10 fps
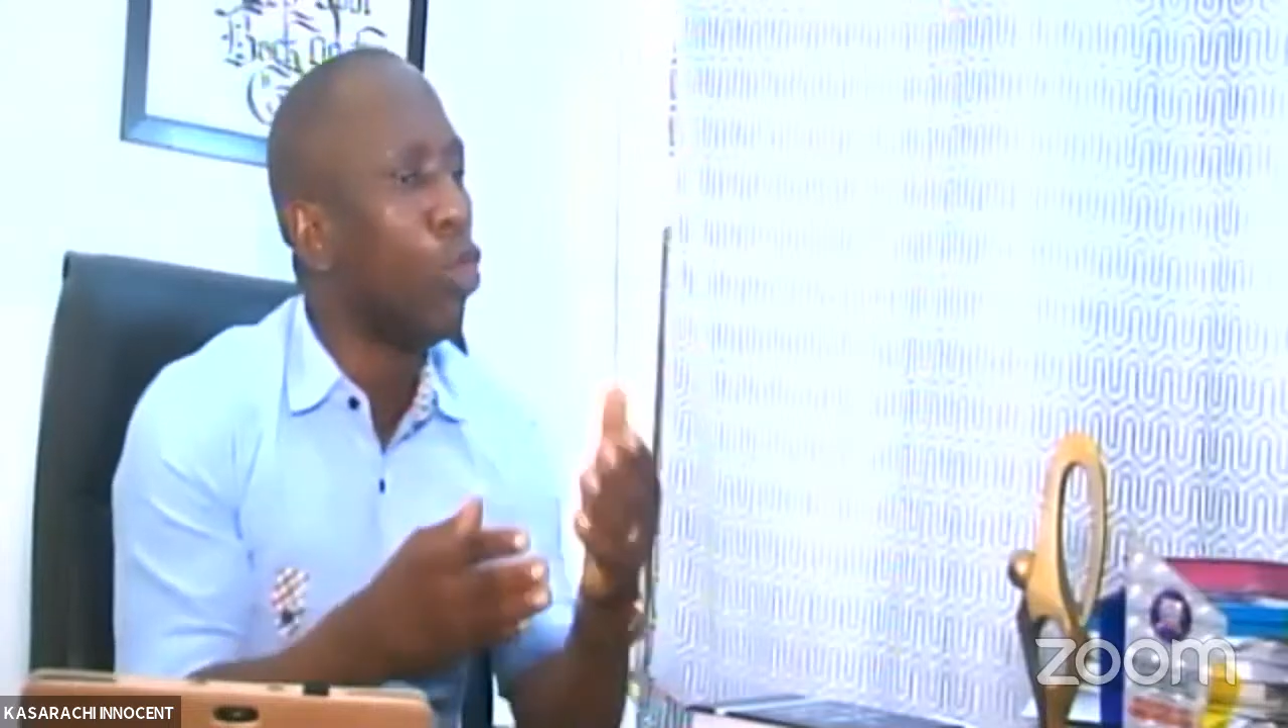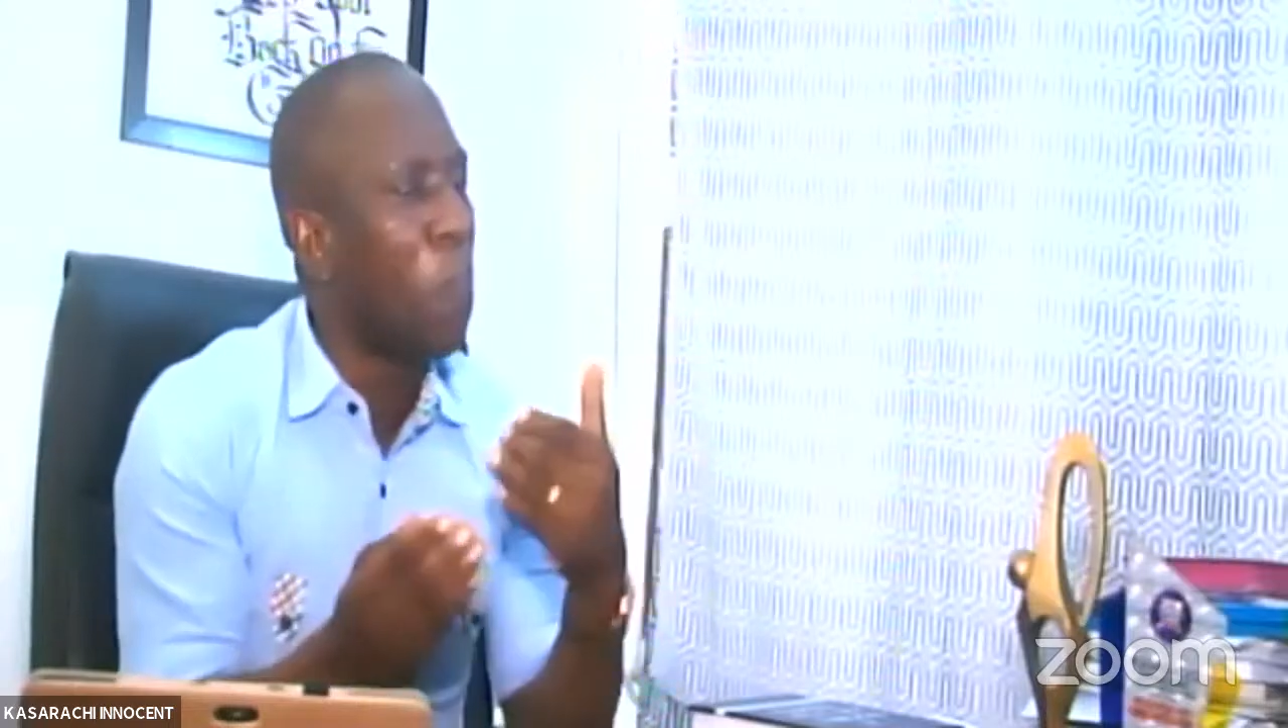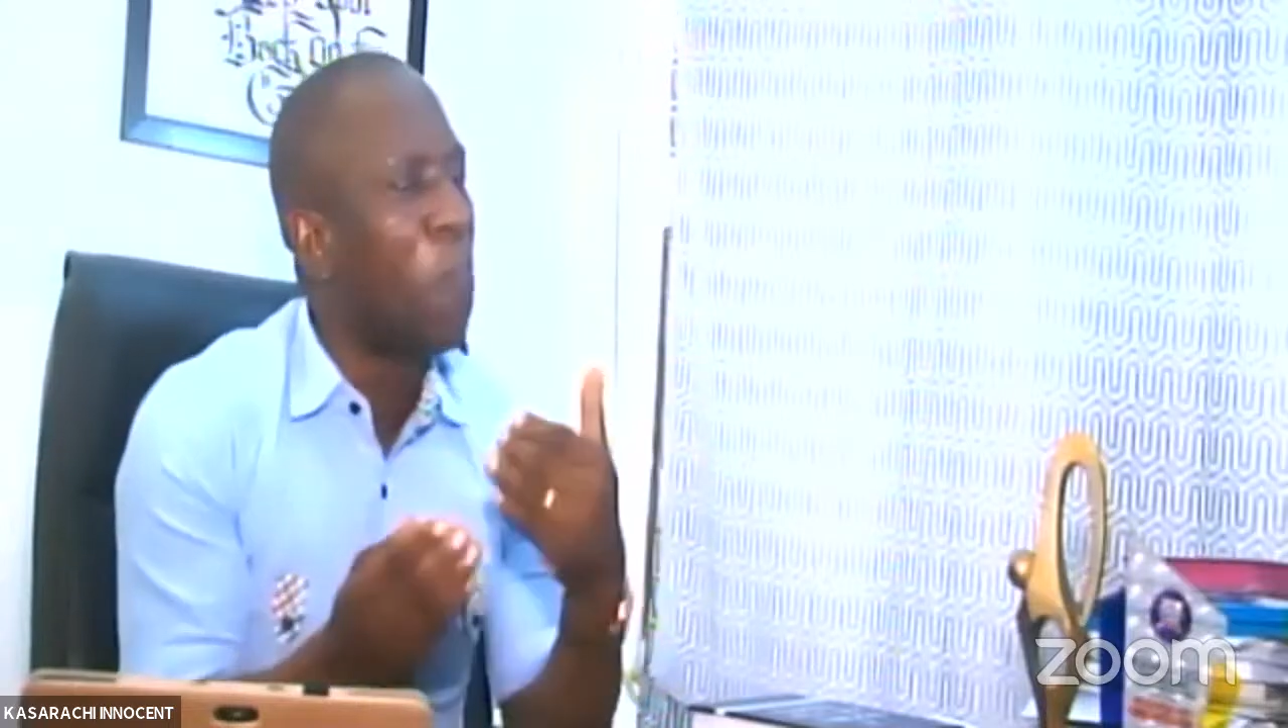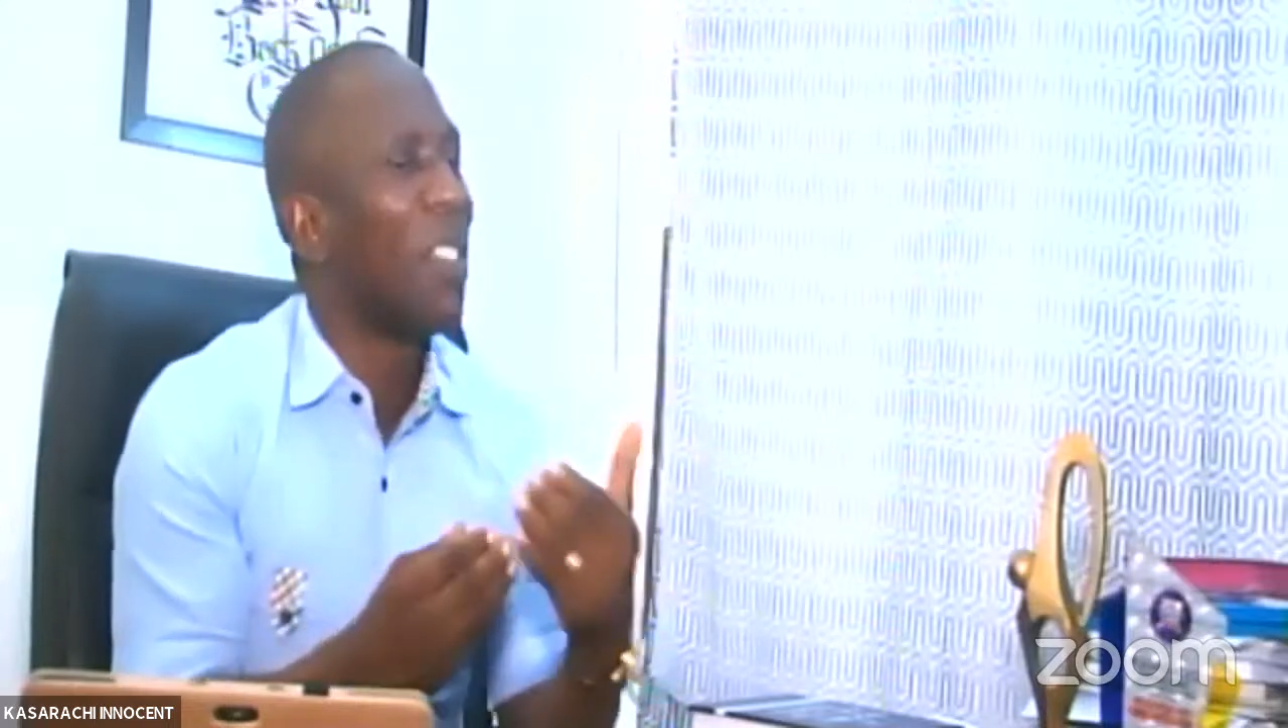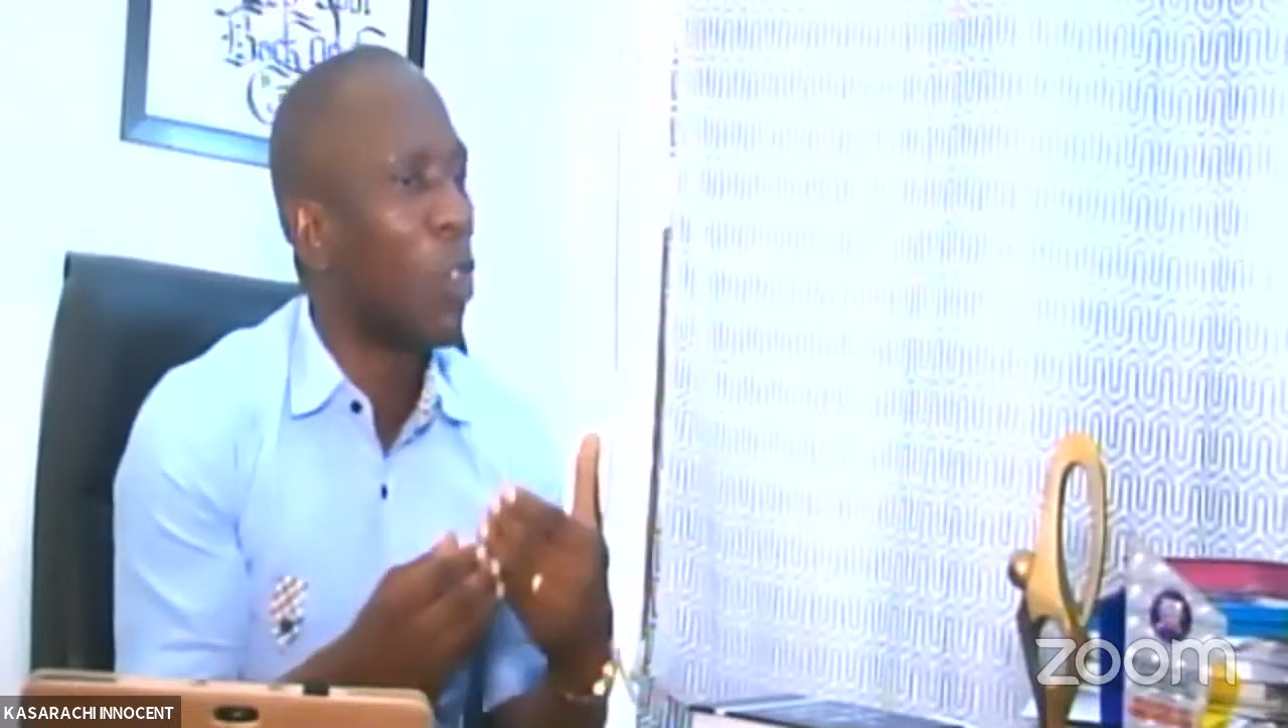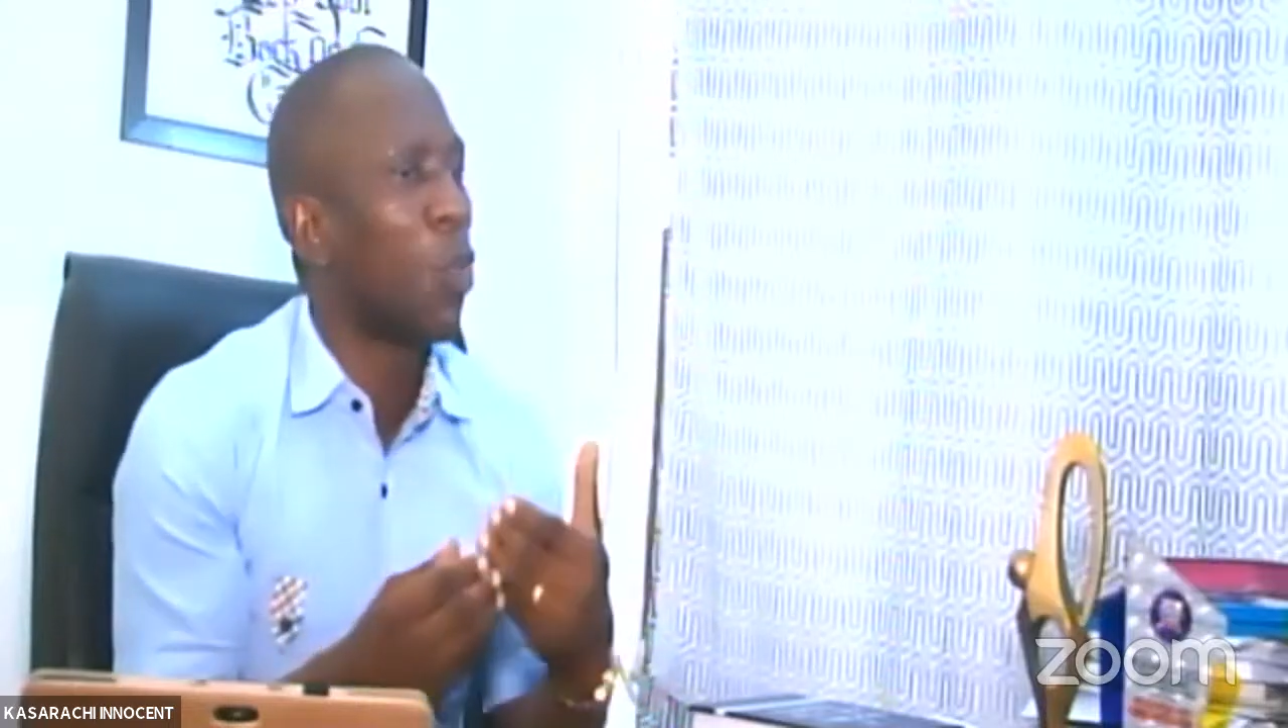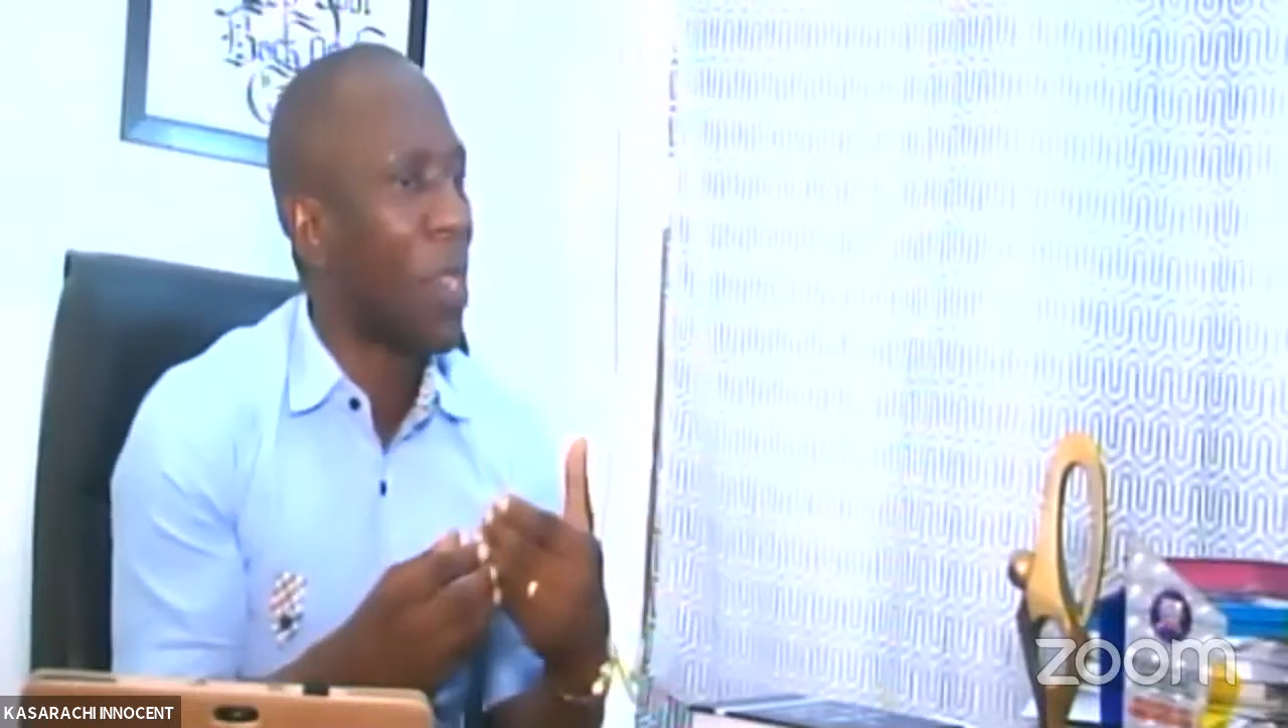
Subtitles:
do business with